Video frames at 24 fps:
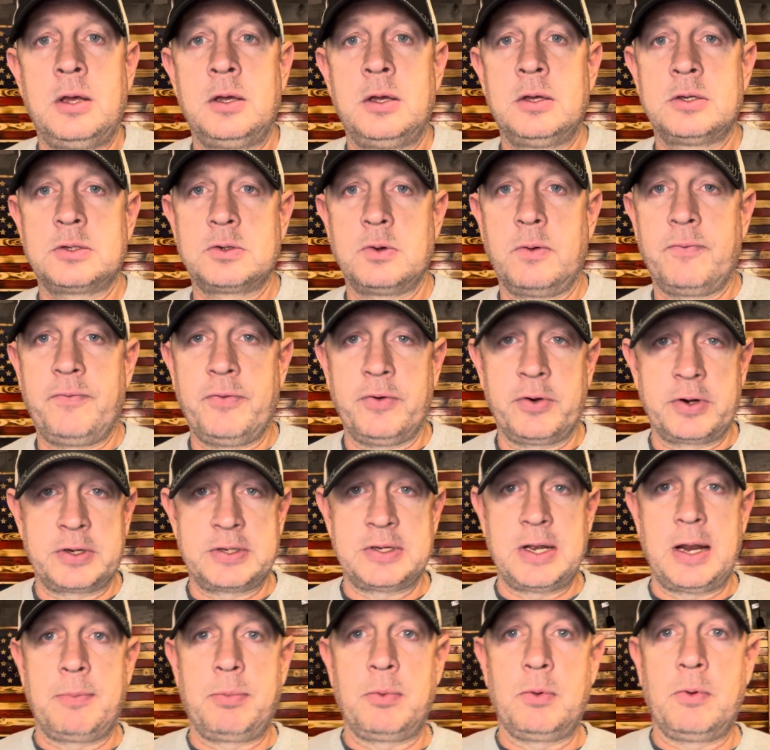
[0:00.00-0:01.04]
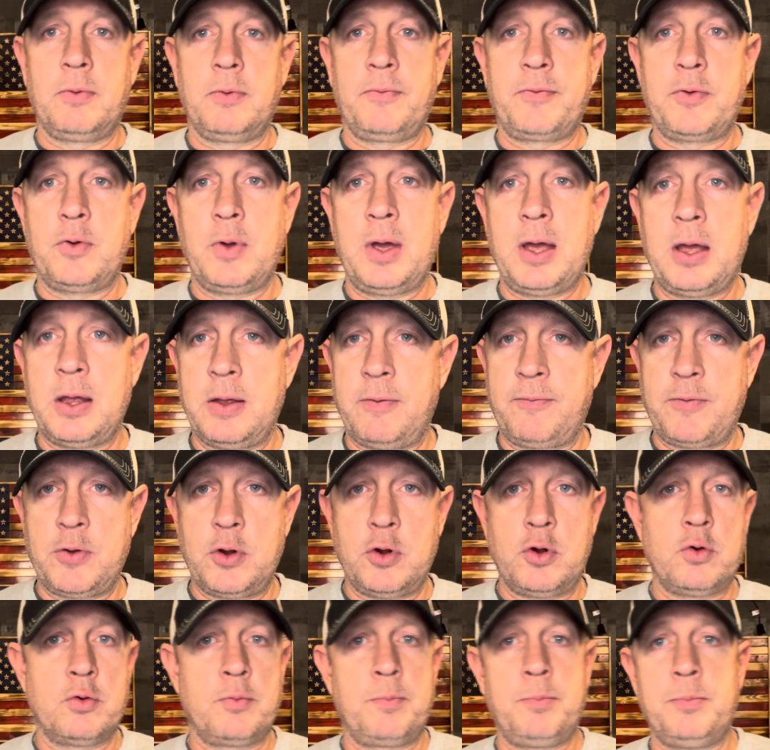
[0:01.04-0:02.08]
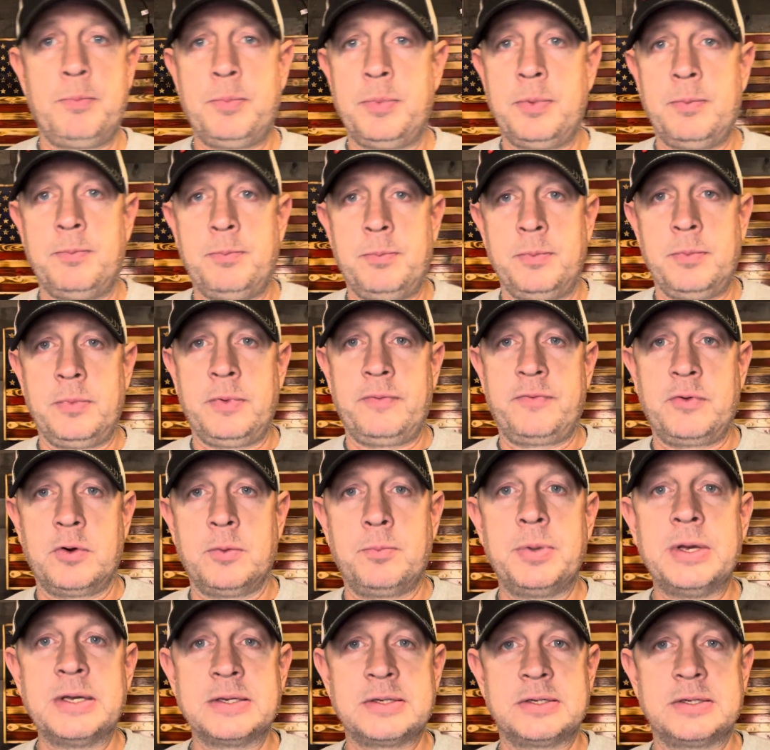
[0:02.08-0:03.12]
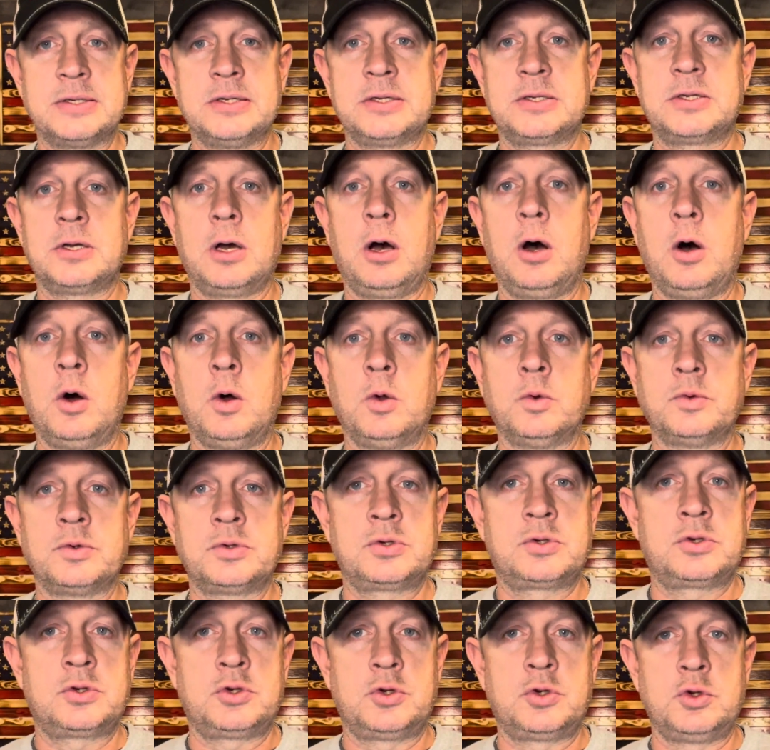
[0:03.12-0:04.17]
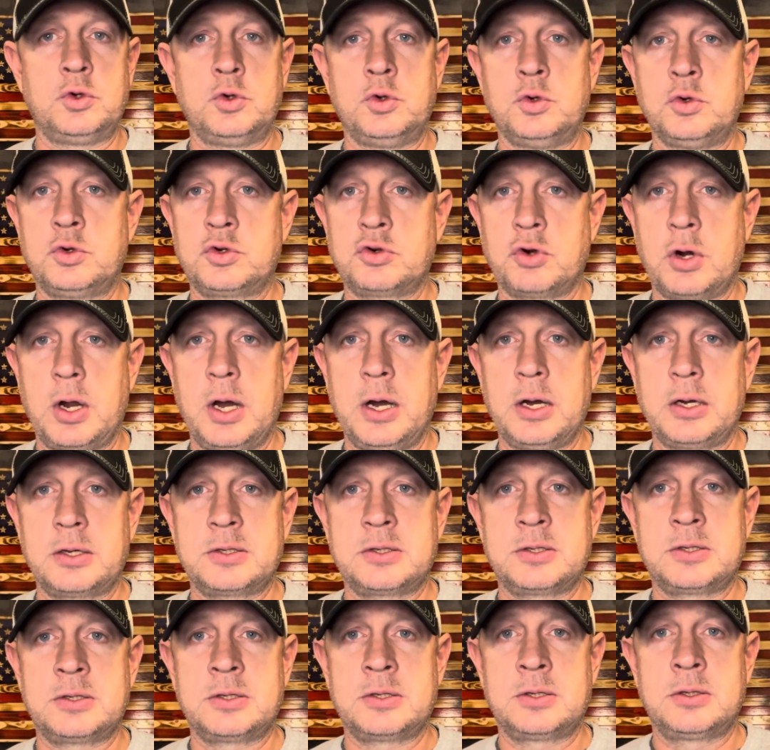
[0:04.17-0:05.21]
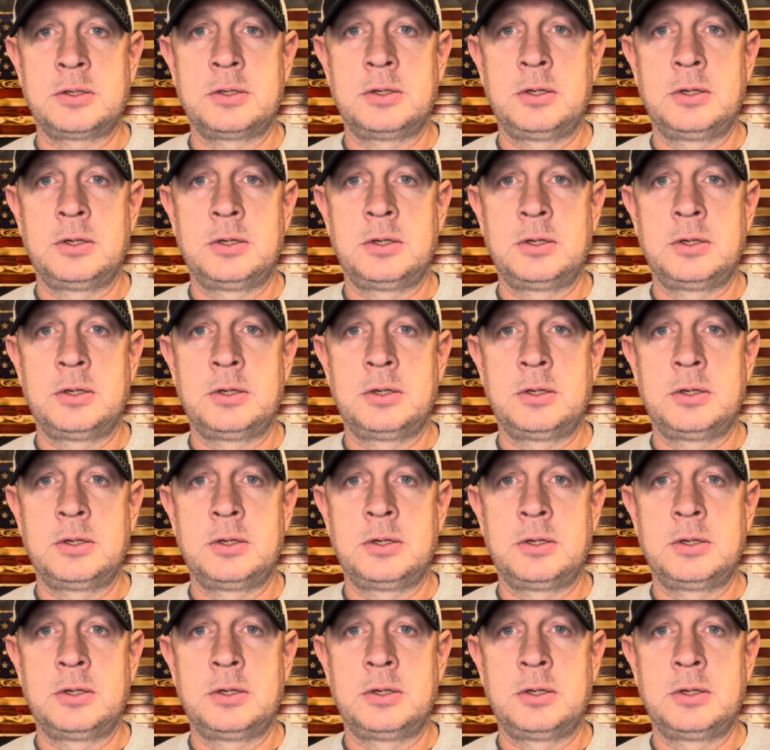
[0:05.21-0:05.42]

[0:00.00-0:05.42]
So for example, if your business owns two trucks,